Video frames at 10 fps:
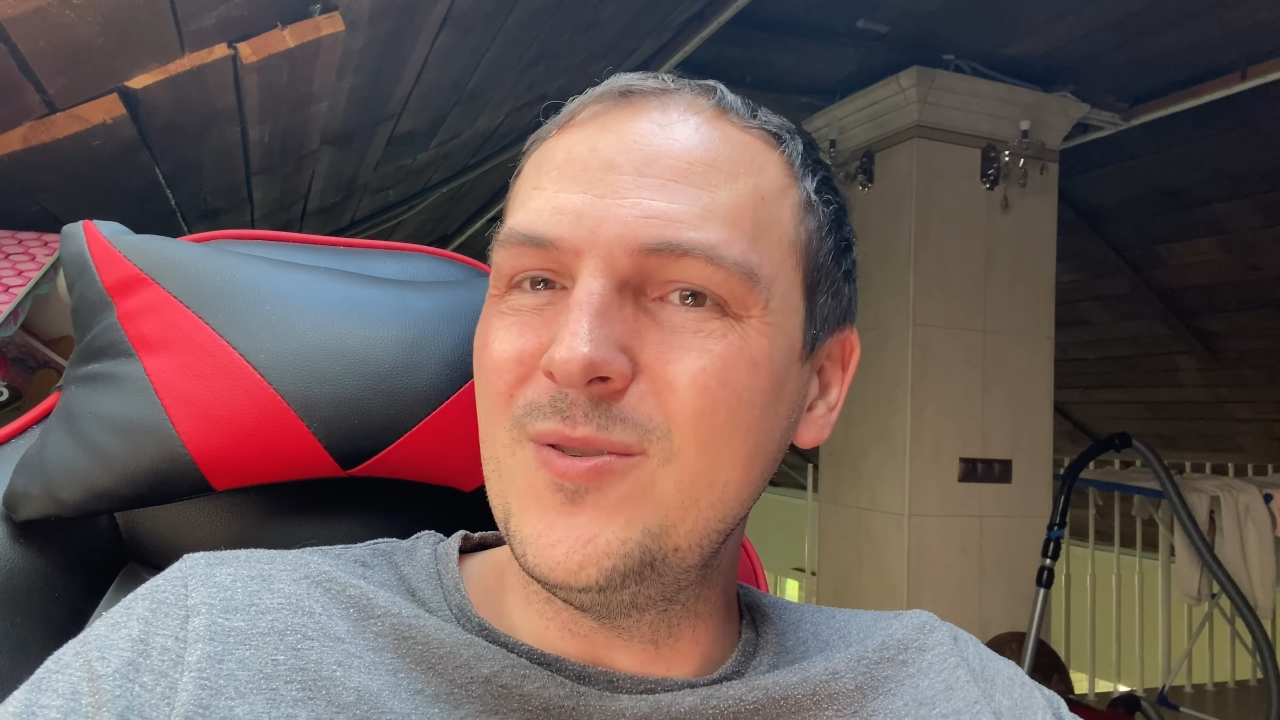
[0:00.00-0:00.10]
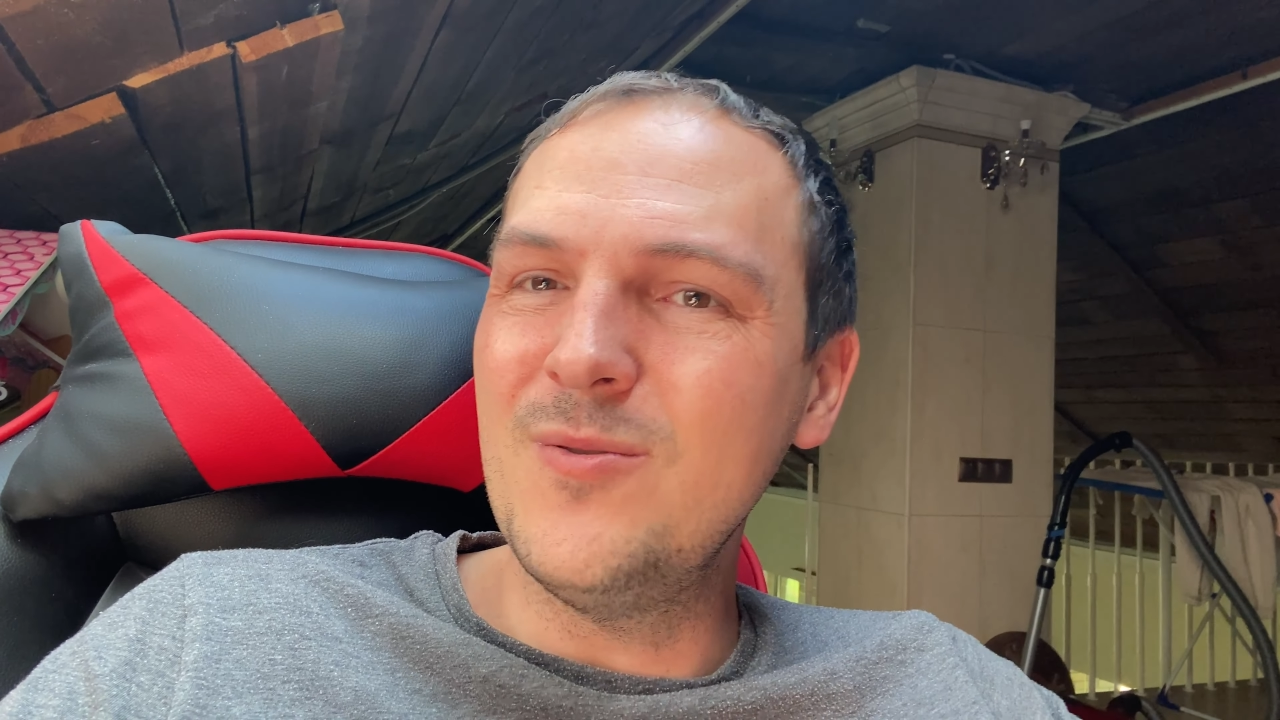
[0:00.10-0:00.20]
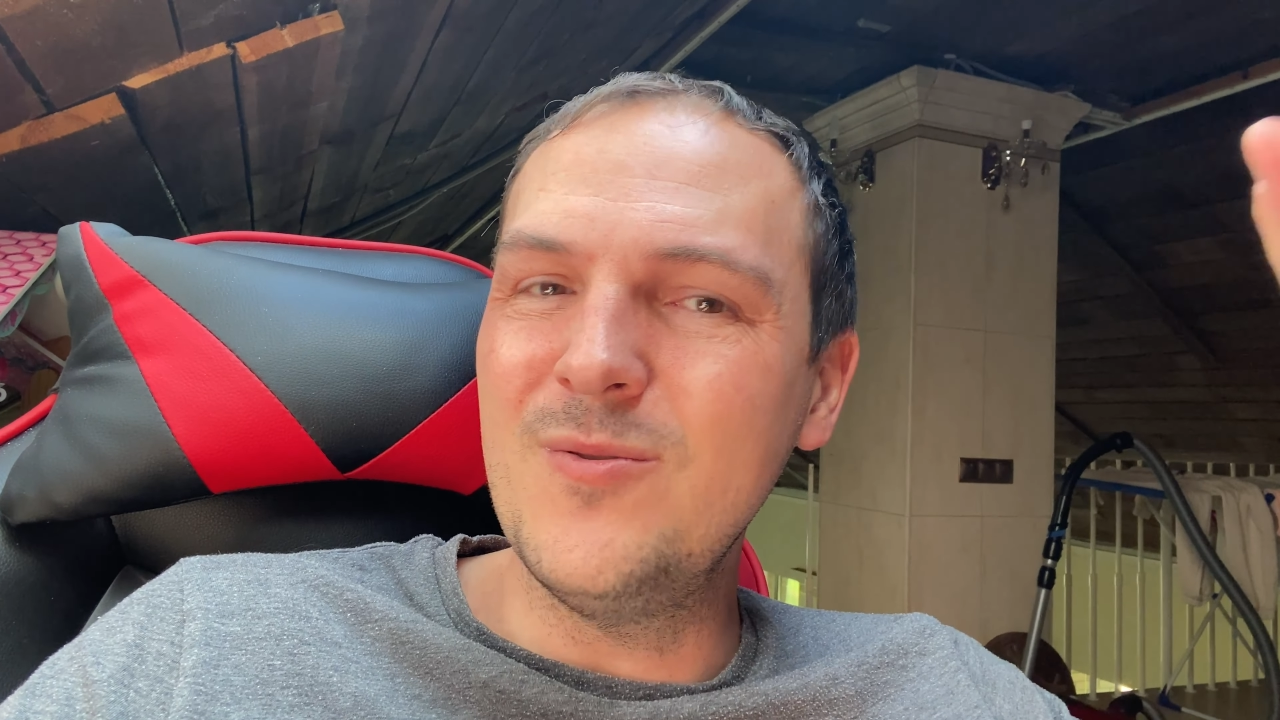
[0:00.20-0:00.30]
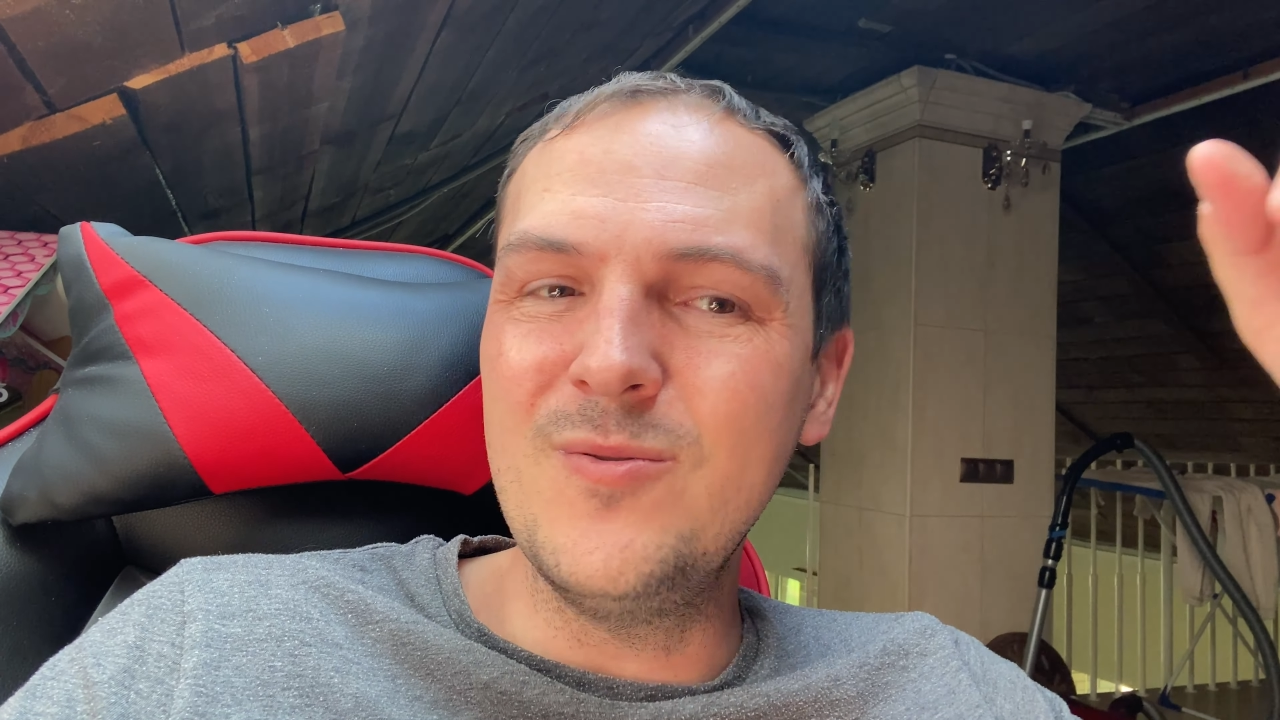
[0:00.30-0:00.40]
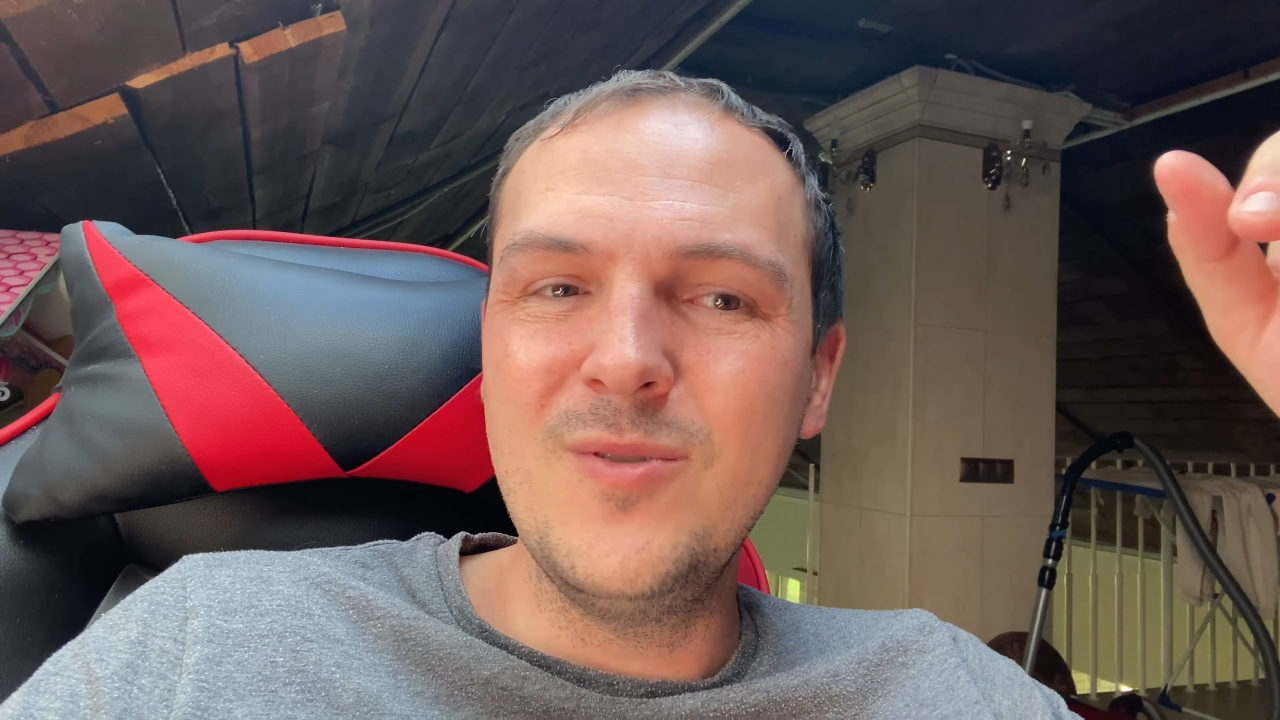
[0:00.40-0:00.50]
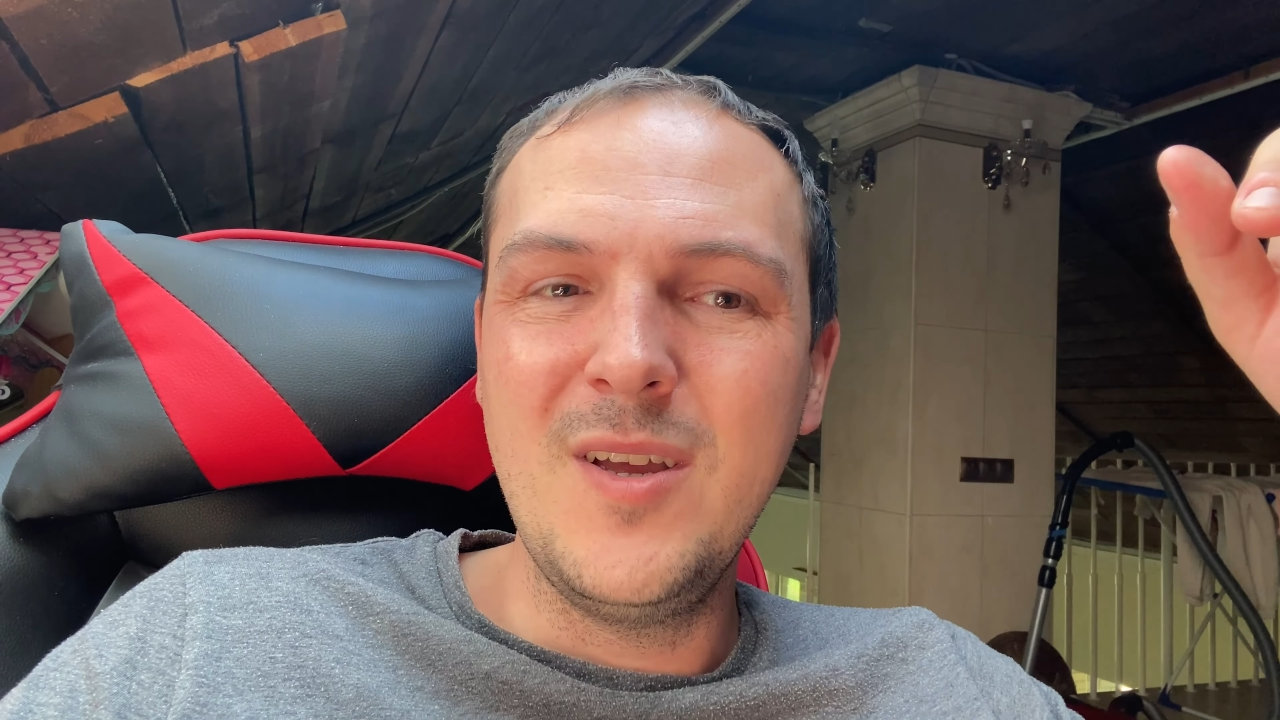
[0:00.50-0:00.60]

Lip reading: you